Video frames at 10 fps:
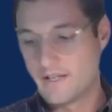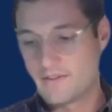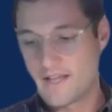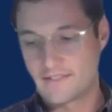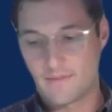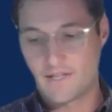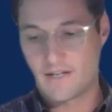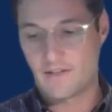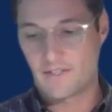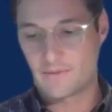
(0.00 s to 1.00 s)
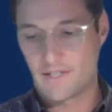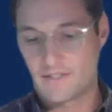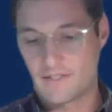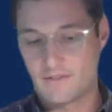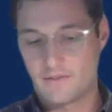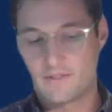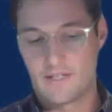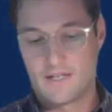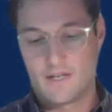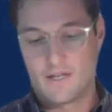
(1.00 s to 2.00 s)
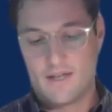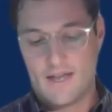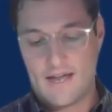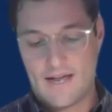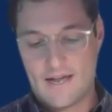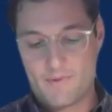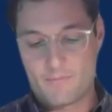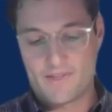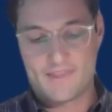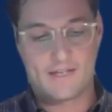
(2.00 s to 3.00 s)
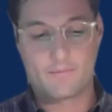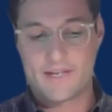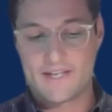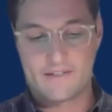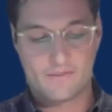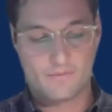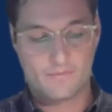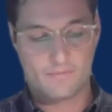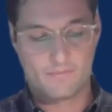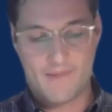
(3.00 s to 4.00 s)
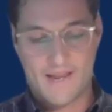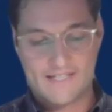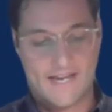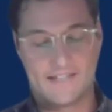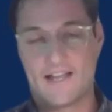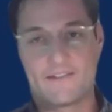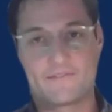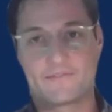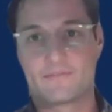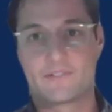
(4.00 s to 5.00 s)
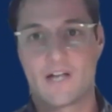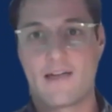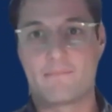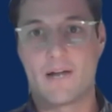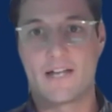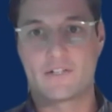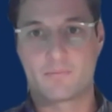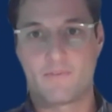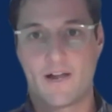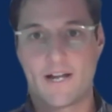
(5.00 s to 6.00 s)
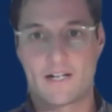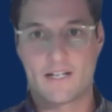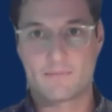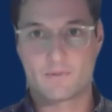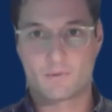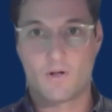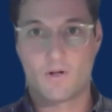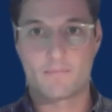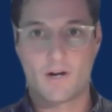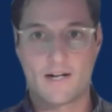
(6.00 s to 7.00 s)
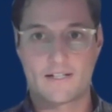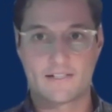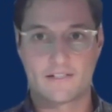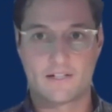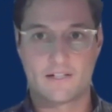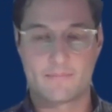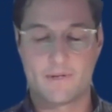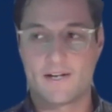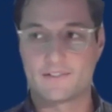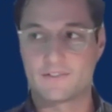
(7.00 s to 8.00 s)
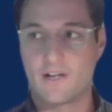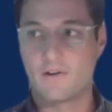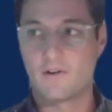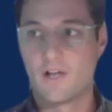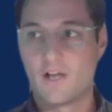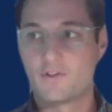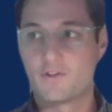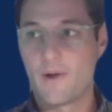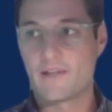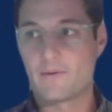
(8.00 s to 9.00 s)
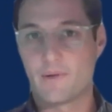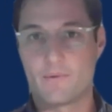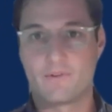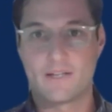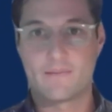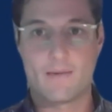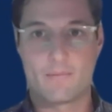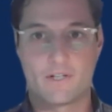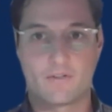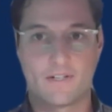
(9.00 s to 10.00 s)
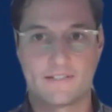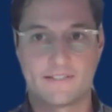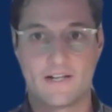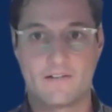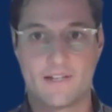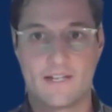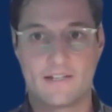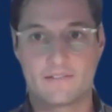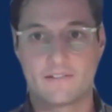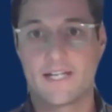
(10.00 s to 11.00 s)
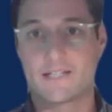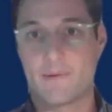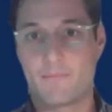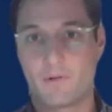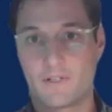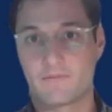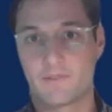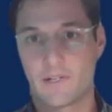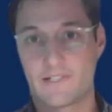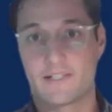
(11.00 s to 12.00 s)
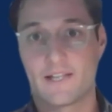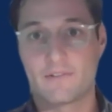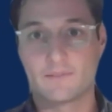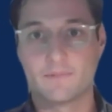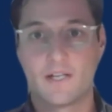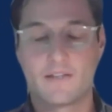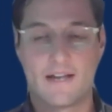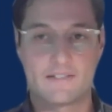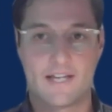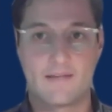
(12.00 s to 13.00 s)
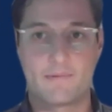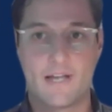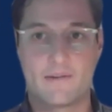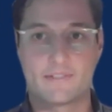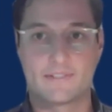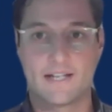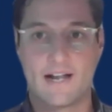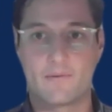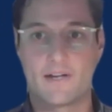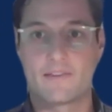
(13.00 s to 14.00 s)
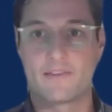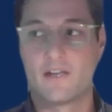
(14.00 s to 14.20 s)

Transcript: than some of the other things we could do. And we think we can maintain lifetime by just providing customers with quality products and good experience. So the way that we would really be able to increase CLV is by pulling the frequency lever. That was a KPI we set out with.